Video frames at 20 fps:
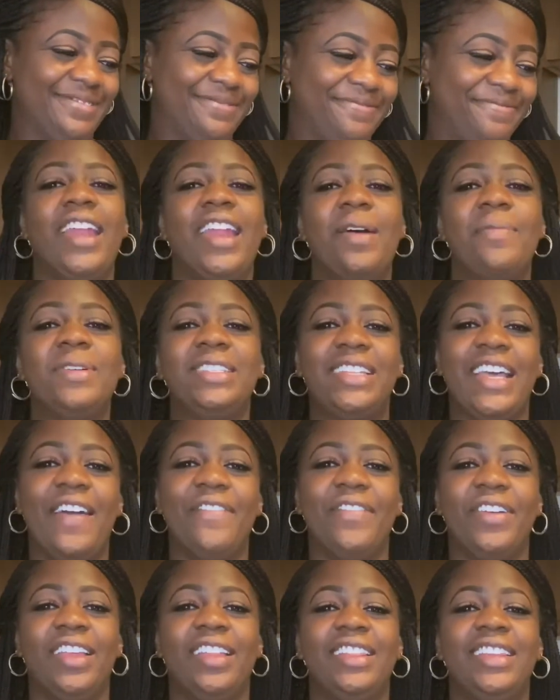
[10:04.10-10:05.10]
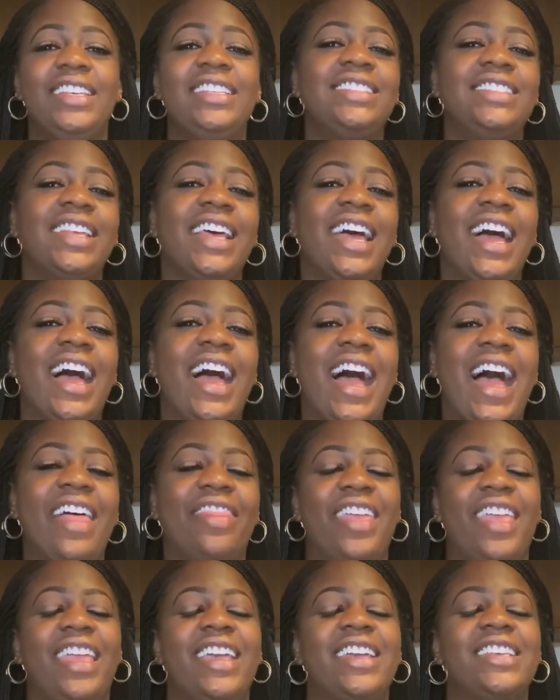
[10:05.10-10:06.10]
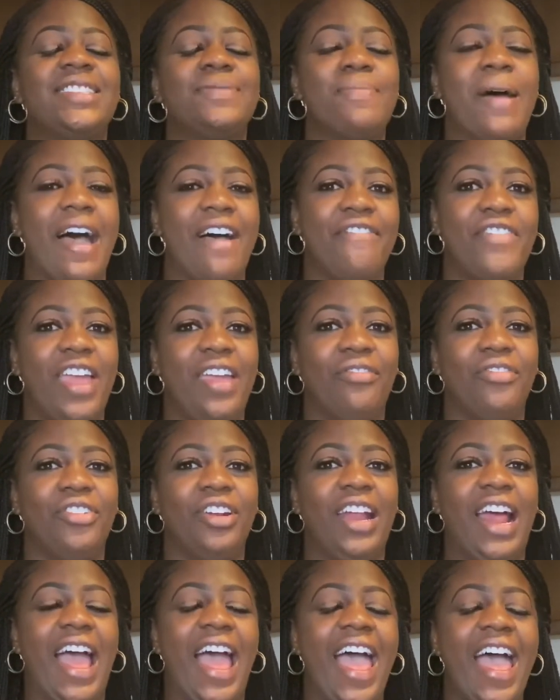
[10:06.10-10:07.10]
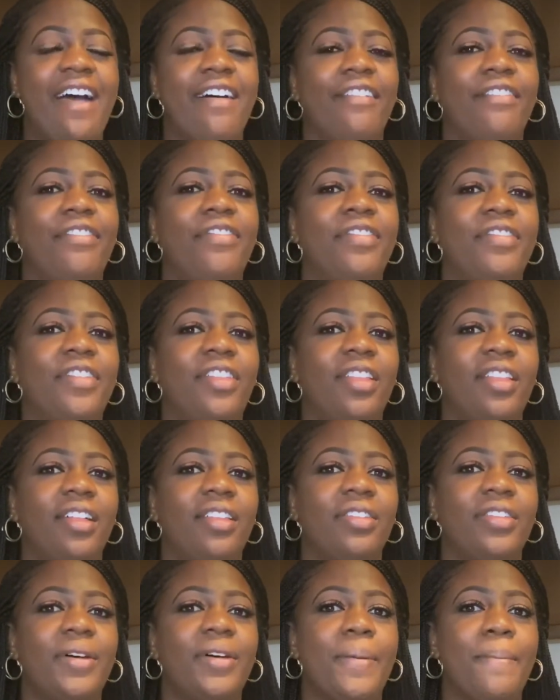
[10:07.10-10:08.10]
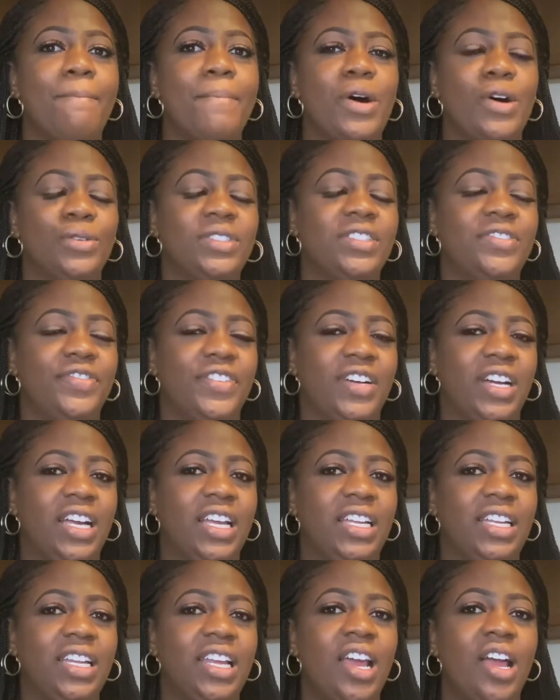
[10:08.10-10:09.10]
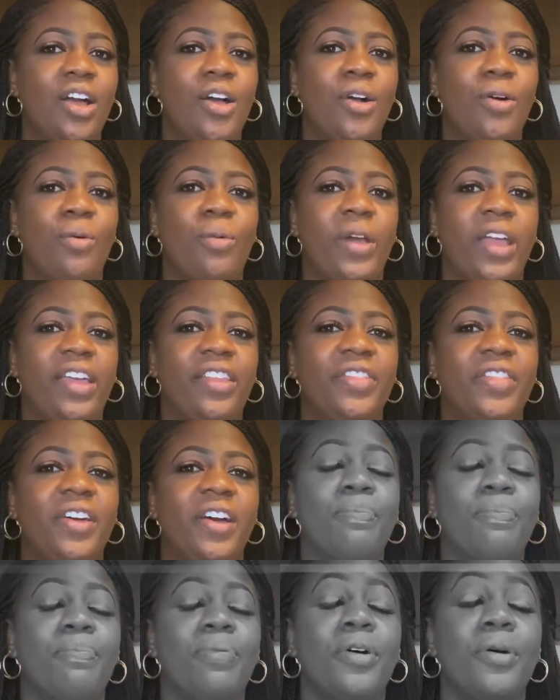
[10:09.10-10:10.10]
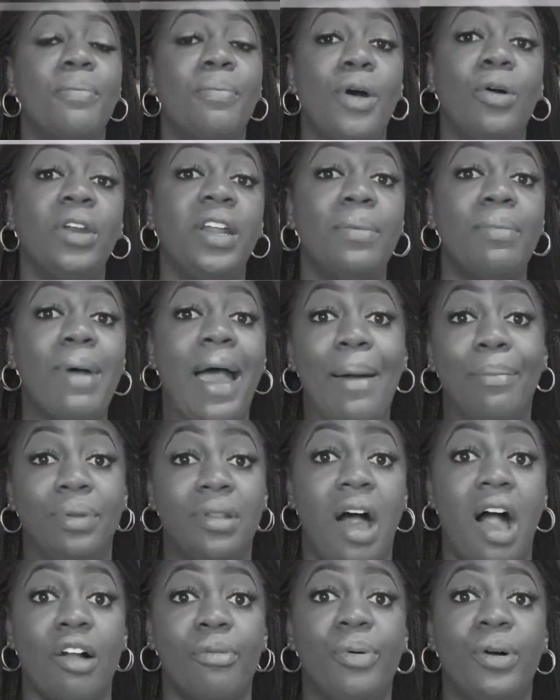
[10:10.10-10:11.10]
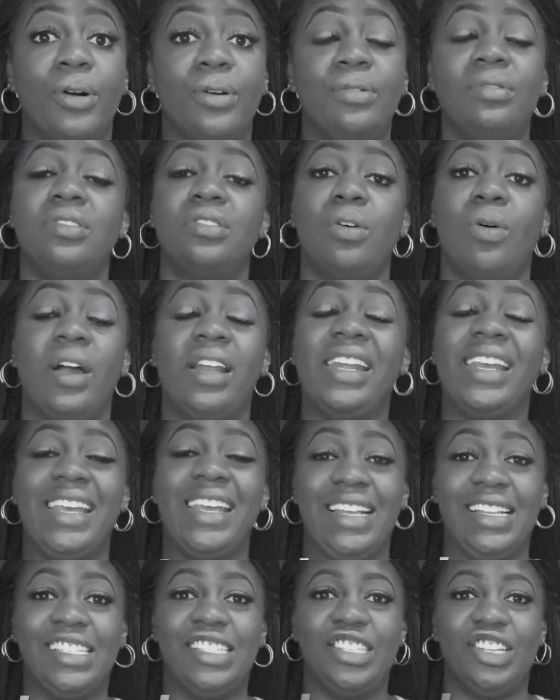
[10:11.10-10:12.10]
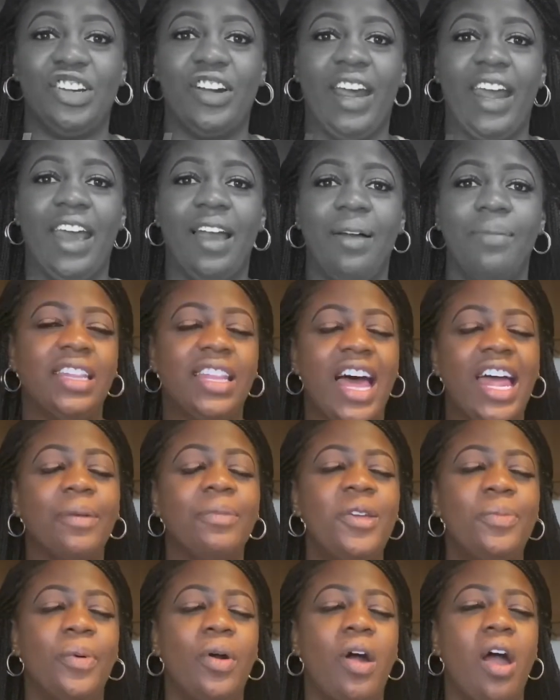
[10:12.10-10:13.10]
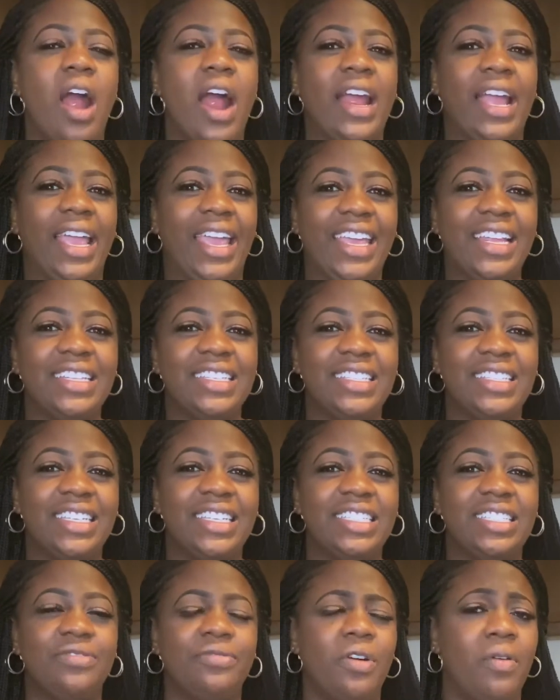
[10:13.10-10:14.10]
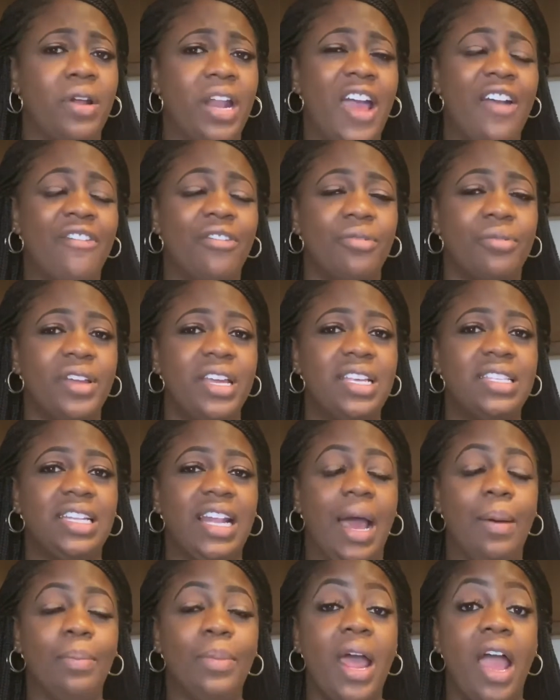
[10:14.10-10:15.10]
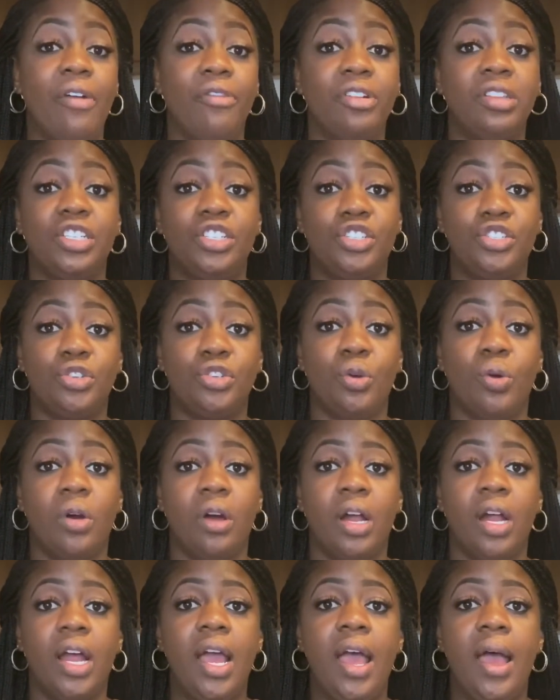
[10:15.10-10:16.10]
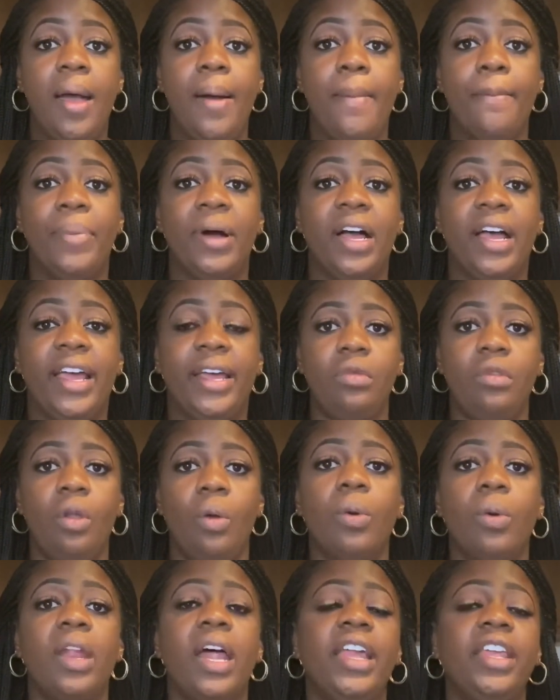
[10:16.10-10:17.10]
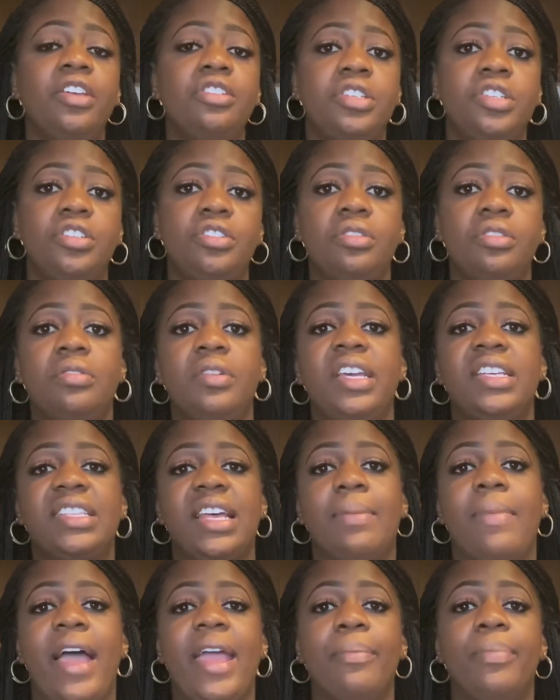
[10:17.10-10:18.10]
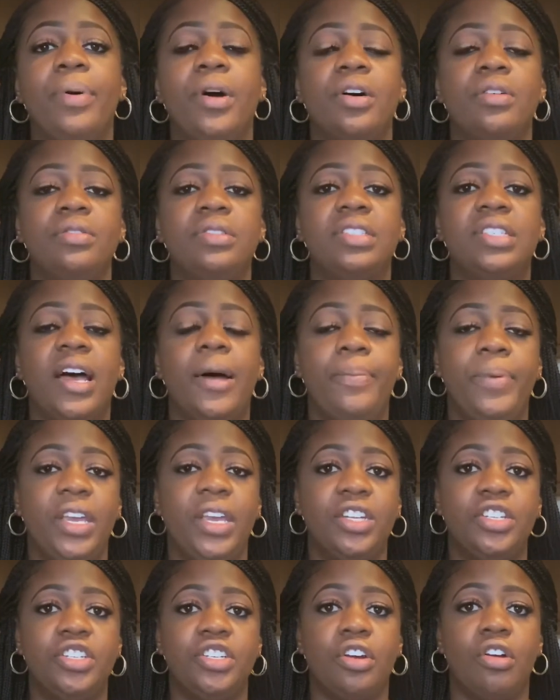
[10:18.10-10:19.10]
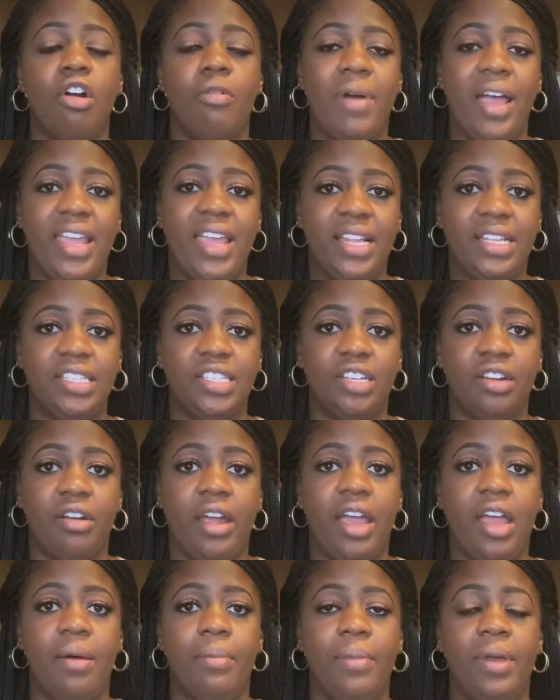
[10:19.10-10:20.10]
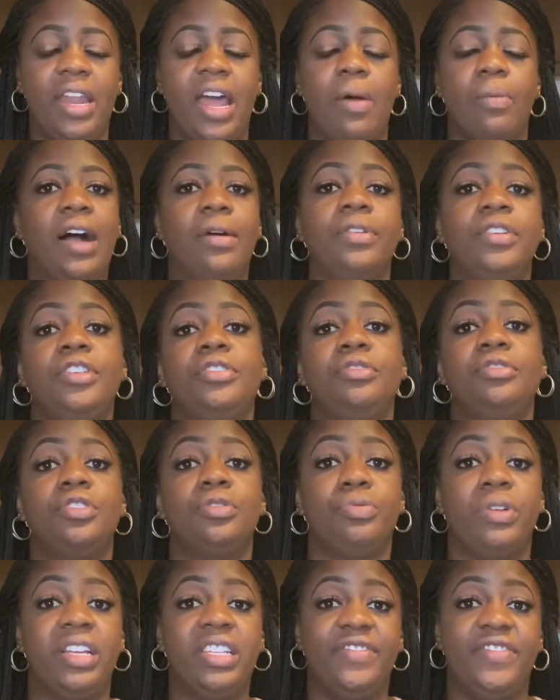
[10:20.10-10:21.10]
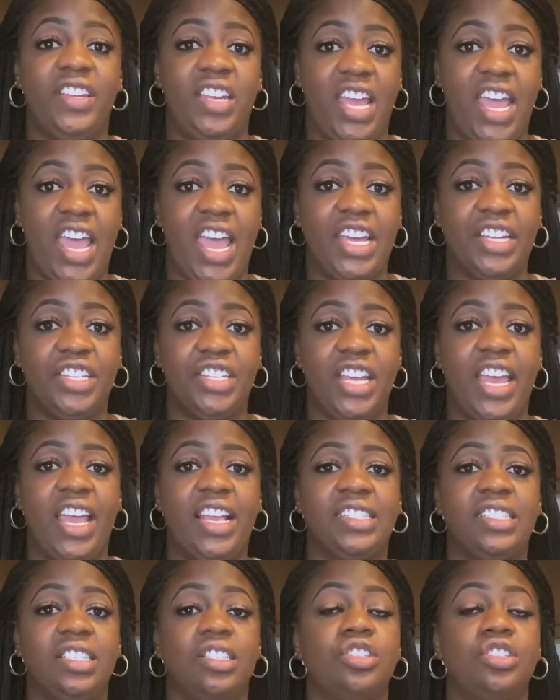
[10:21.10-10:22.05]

Number 7, this I think is my favorite. I have the most fun with promoting my blog posts on Instagram. A lot of people are against this for whatever reason. I'm not really sure, but what I usually do is I might post a picture on my Instagram and I will use relevant hashtags.